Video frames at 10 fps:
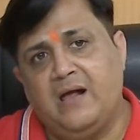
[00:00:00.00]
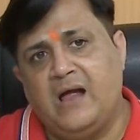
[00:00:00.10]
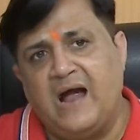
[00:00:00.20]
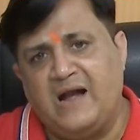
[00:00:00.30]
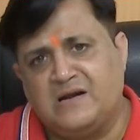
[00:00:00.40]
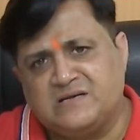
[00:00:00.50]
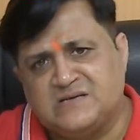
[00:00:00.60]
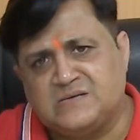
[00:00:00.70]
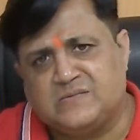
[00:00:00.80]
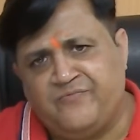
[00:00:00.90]
at
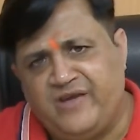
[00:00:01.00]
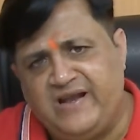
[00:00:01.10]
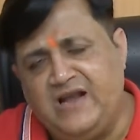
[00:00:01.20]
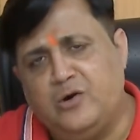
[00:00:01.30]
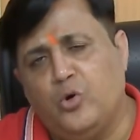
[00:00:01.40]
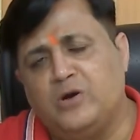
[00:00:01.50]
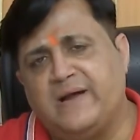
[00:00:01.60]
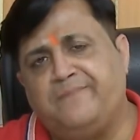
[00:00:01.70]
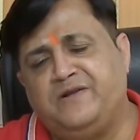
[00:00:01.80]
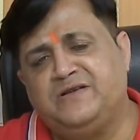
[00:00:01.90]
very low
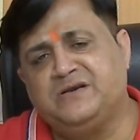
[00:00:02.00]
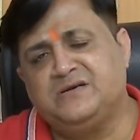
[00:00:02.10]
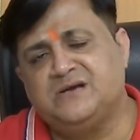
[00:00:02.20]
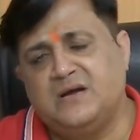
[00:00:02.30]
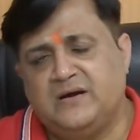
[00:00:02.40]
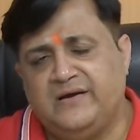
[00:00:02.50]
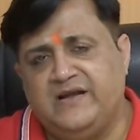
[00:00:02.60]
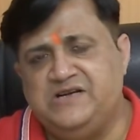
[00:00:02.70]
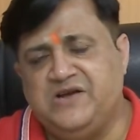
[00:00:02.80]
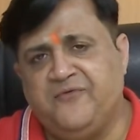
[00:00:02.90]
temperatures
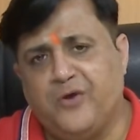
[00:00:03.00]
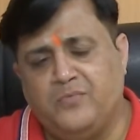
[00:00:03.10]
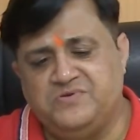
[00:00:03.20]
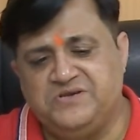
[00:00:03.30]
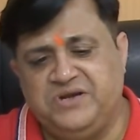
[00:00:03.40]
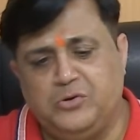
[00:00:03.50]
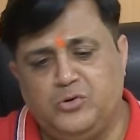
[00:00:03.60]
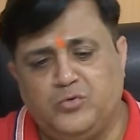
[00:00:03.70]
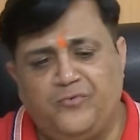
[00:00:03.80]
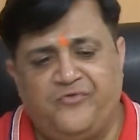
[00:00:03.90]
ranging from 0
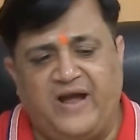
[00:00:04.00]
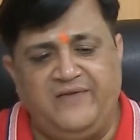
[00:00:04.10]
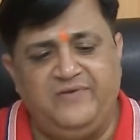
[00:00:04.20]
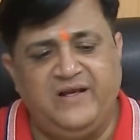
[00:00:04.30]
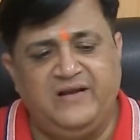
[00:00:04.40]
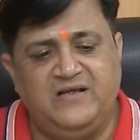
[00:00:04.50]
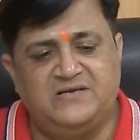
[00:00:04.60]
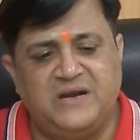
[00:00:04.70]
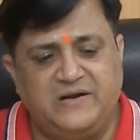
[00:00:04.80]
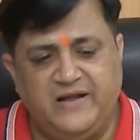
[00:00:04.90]
to 5 degrees
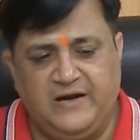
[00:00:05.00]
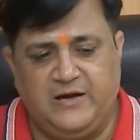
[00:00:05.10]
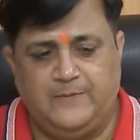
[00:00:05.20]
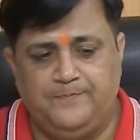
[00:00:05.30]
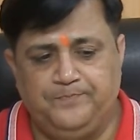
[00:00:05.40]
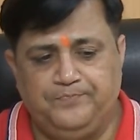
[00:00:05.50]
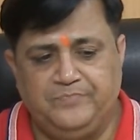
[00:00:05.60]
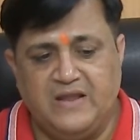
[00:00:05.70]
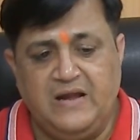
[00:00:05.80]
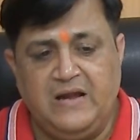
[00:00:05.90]
centigrade.
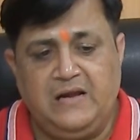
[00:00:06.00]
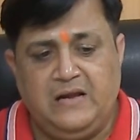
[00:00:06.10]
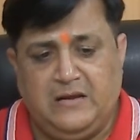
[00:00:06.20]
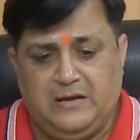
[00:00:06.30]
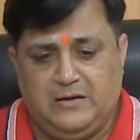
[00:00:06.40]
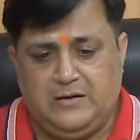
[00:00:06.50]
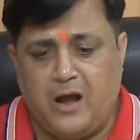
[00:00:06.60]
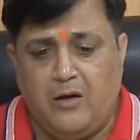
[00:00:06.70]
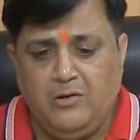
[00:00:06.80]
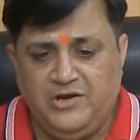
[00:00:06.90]

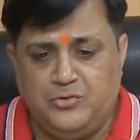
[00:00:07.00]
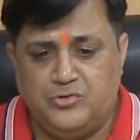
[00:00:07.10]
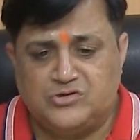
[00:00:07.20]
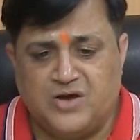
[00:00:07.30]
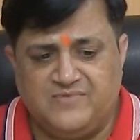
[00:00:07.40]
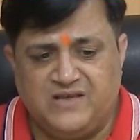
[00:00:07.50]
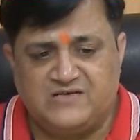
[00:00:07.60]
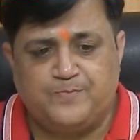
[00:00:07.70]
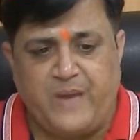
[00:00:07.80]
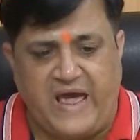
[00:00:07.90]
Now, use of
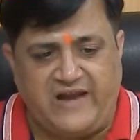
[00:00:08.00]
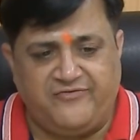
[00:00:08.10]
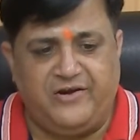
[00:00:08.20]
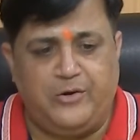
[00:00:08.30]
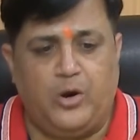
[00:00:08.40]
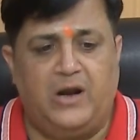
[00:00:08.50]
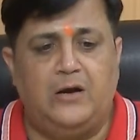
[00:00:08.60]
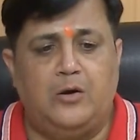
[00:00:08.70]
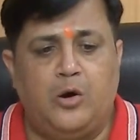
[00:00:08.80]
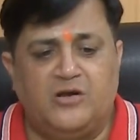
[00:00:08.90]
this paraffin
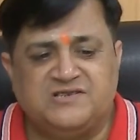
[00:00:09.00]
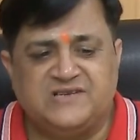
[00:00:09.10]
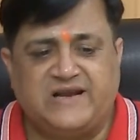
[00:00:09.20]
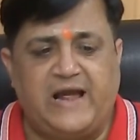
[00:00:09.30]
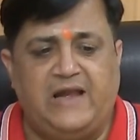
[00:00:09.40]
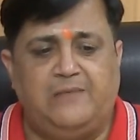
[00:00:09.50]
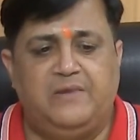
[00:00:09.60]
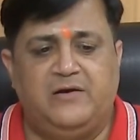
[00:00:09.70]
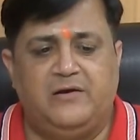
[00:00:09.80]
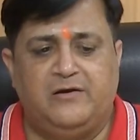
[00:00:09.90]
oil or sterile
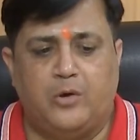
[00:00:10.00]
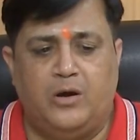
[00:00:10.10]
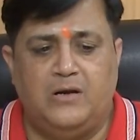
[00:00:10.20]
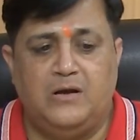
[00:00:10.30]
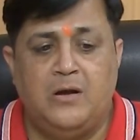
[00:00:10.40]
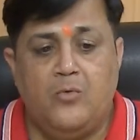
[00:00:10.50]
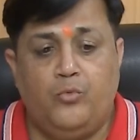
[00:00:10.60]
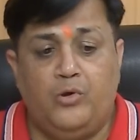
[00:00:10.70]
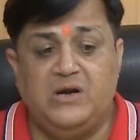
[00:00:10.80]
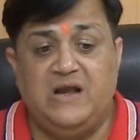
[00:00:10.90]
mineral oil
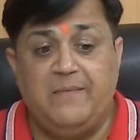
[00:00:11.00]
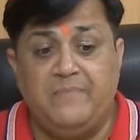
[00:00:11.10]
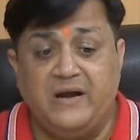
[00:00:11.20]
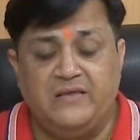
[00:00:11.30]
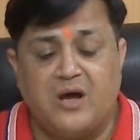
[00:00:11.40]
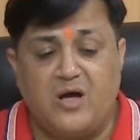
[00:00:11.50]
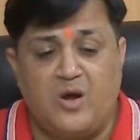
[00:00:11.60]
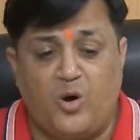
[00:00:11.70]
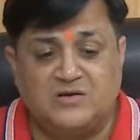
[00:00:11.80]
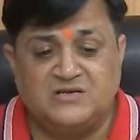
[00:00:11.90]
would limit the
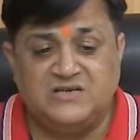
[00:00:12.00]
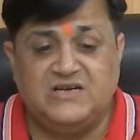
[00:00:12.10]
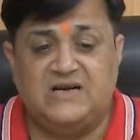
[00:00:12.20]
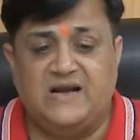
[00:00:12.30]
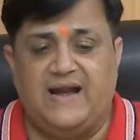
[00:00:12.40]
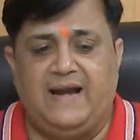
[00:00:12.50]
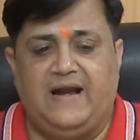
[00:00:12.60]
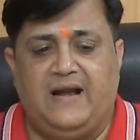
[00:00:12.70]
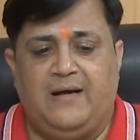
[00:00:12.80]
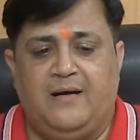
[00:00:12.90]
oxygen
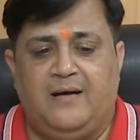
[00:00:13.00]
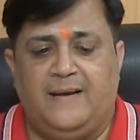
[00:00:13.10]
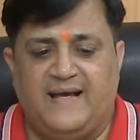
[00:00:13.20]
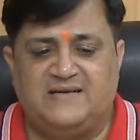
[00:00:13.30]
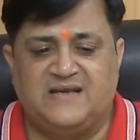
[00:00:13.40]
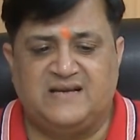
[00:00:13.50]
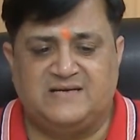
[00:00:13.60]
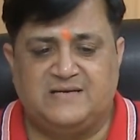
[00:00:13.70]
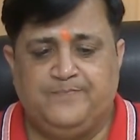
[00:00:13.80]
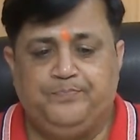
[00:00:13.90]

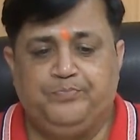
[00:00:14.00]
excess